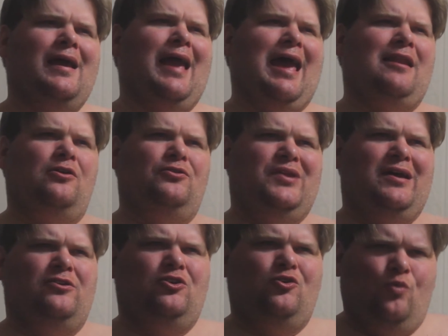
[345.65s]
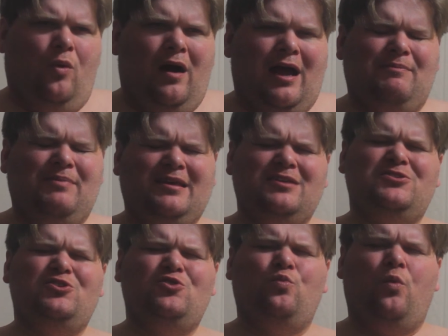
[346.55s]
And I'll tell you why.
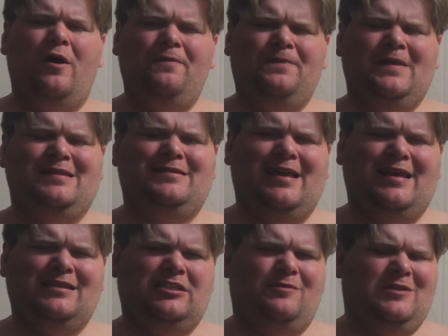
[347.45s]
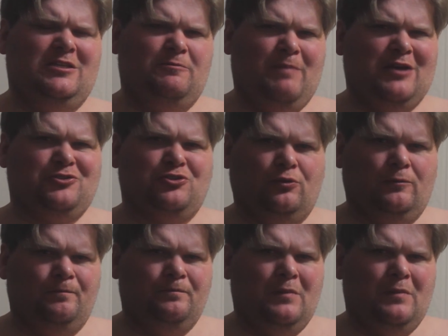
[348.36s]
Because you want these days to be special.